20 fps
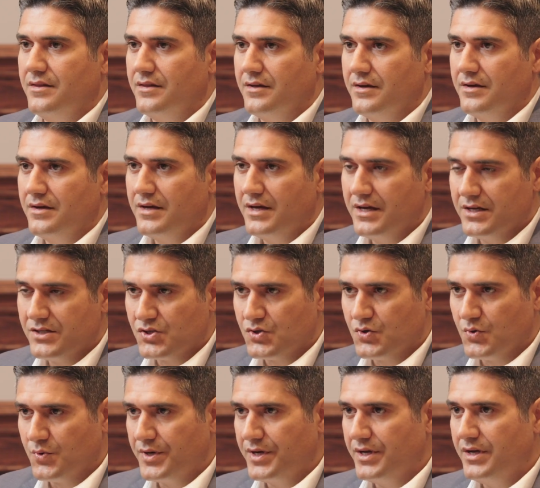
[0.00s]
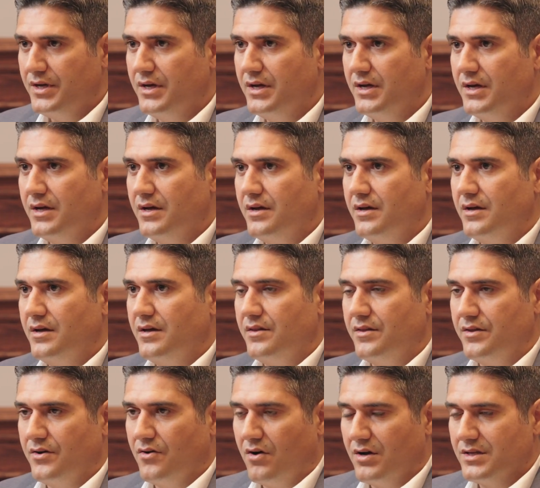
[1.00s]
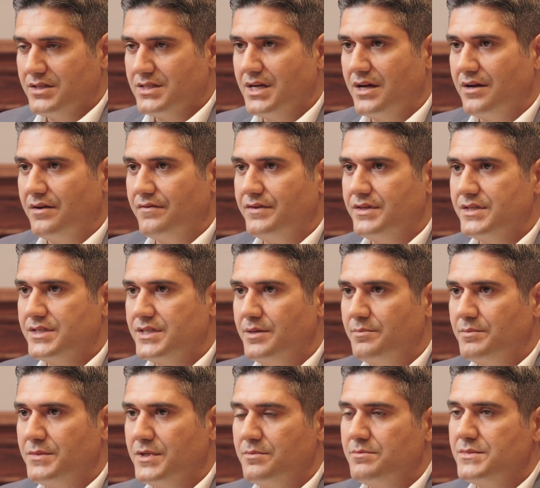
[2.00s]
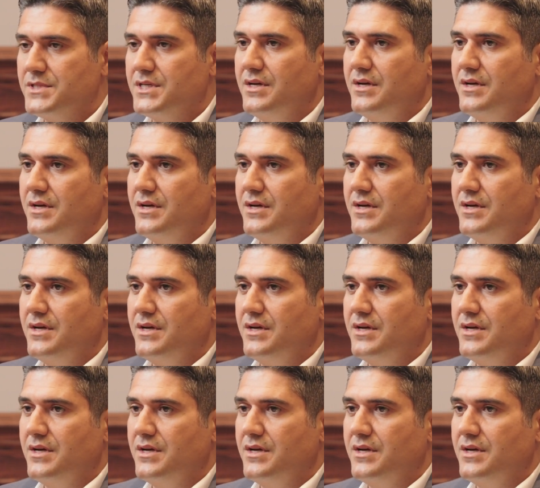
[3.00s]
the history, the onset of the symptoms,